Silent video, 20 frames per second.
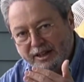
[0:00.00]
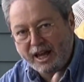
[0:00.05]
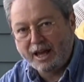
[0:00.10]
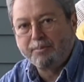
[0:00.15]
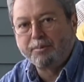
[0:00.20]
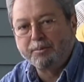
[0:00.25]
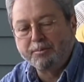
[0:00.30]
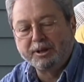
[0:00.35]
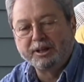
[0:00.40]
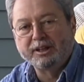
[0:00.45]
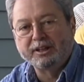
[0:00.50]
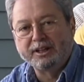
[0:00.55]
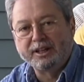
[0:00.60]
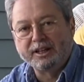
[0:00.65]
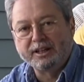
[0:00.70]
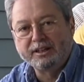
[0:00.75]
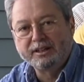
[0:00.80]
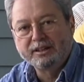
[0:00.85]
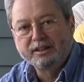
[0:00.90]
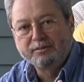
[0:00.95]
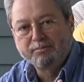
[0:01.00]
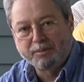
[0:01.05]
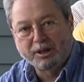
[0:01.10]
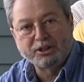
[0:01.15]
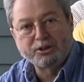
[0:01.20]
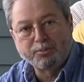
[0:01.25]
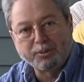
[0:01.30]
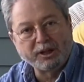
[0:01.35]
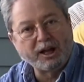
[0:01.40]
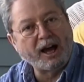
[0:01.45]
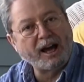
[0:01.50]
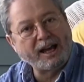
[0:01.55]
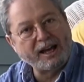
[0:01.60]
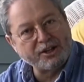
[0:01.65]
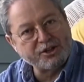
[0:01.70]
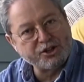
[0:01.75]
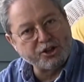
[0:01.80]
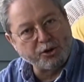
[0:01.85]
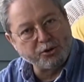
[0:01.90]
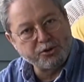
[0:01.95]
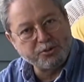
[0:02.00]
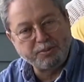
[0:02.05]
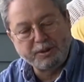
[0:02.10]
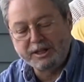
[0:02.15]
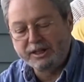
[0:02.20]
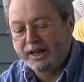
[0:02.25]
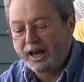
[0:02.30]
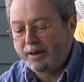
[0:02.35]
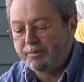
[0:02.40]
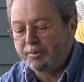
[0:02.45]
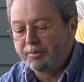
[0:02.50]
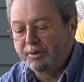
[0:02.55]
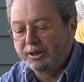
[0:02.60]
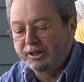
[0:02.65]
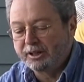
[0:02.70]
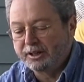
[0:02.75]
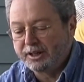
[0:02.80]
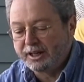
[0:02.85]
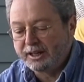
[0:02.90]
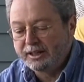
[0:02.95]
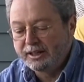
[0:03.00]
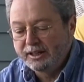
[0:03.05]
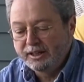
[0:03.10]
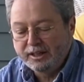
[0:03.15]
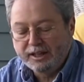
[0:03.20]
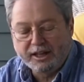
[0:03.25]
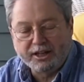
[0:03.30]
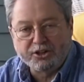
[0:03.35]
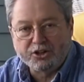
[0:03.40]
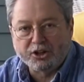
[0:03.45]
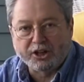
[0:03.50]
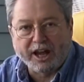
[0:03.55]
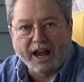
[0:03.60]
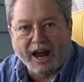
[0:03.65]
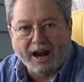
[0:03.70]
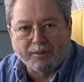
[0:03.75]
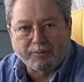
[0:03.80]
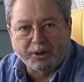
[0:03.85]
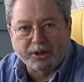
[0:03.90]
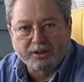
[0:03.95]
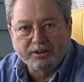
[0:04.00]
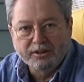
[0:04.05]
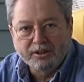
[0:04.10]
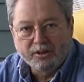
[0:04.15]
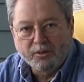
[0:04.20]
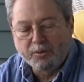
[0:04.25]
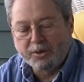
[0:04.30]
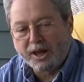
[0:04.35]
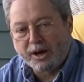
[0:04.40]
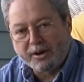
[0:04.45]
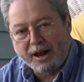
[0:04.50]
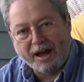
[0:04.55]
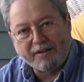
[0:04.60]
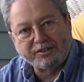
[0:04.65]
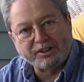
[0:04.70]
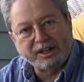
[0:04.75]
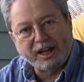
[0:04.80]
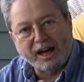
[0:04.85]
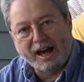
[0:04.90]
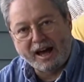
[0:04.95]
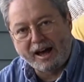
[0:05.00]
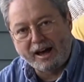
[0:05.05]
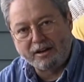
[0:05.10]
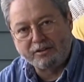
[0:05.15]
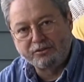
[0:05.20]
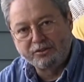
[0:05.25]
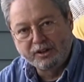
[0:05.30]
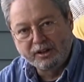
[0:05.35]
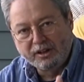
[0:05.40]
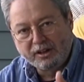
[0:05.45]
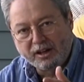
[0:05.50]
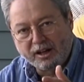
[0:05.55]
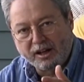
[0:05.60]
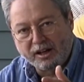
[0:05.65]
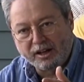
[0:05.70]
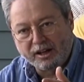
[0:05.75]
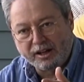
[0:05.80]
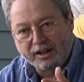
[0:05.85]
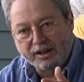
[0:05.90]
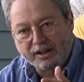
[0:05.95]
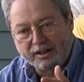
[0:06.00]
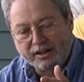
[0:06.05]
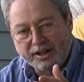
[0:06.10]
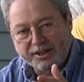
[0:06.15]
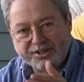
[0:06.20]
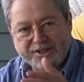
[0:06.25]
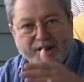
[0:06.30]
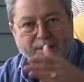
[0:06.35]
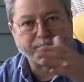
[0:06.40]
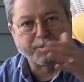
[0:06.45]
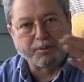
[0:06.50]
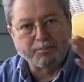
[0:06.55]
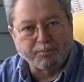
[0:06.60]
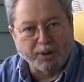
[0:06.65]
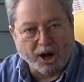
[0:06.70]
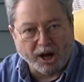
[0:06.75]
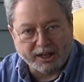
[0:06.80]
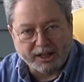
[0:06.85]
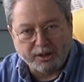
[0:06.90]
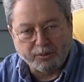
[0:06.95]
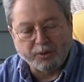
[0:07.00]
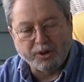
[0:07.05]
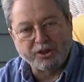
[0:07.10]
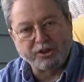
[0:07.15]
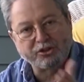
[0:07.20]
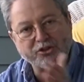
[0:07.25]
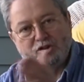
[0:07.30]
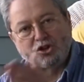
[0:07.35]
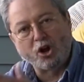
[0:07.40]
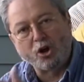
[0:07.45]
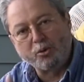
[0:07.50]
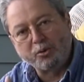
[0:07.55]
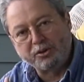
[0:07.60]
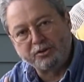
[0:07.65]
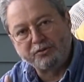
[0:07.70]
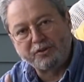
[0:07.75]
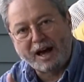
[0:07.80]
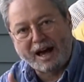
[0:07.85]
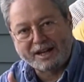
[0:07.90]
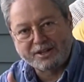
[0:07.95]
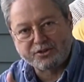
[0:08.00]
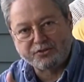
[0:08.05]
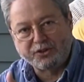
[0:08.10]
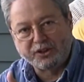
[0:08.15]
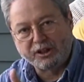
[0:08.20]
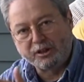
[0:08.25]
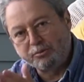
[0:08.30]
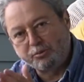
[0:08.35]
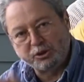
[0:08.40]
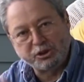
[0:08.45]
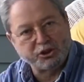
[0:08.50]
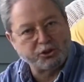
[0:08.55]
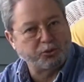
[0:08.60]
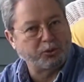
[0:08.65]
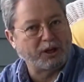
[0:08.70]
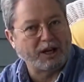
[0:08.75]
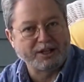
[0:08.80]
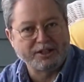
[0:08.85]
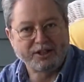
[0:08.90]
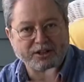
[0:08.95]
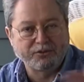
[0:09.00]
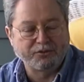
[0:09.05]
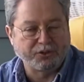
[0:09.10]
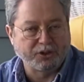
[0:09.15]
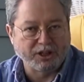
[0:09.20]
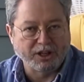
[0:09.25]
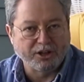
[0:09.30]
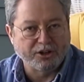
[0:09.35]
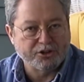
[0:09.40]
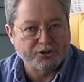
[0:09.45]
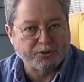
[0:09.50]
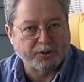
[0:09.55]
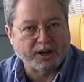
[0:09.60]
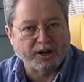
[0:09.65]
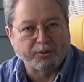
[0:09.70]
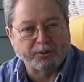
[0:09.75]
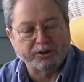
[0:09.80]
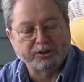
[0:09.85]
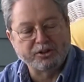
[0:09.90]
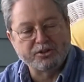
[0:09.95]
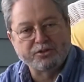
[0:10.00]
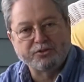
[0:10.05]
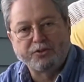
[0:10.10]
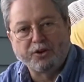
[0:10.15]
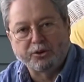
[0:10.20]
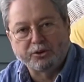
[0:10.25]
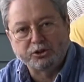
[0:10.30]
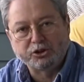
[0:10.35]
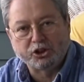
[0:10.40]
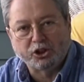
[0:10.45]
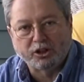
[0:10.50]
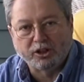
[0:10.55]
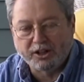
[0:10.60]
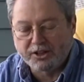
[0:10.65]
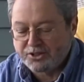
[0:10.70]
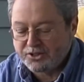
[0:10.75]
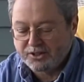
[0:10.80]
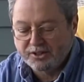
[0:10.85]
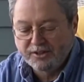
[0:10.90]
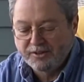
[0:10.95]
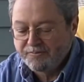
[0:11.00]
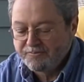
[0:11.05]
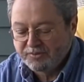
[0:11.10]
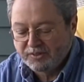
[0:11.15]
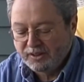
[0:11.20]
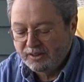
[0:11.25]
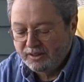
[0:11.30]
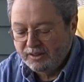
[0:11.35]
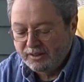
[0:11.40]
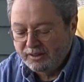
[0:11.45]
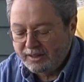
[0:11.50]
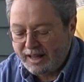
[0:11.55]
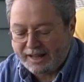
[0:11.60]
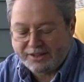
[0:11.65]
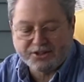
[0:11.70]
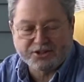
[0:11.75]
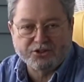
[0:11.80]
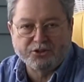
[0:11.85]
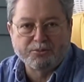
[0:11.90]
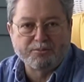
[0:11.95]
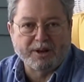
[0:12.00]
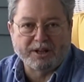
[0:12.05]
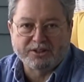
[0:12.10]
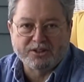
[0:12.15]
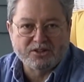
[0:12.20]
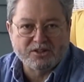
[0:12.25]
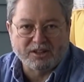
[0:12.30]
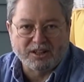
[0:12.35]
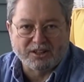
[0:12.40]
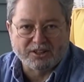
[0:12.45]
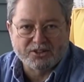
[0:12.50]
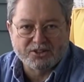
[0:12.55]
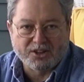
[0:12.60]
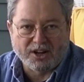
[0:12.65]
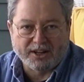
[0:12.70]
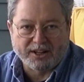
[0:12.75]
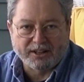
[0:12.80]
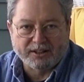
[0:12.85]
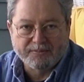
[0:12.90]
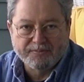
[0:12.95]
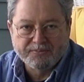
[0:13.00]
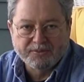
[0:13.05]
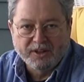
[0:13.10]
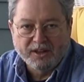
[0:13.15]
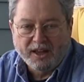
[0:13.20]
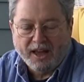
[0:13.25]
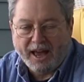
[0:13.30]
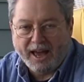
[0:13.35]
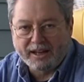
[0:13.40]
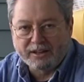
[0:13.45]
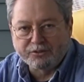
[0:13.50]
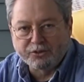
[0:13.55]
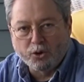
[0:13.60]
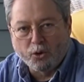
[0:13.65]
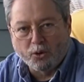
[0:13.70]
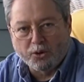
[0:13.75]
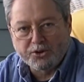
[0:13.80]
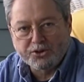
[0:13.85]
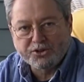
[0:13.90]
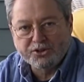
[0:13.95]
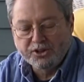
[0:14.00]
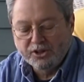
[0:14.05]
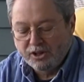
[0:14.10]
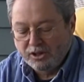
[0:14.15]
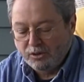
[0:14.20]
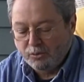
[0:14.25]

capability, multiple ISO speed capability in your camera without having to have uh, a separate body with slow and fast film, which is what I did for years when I worked as a photojournalist. That's tremendously exciting. And of course,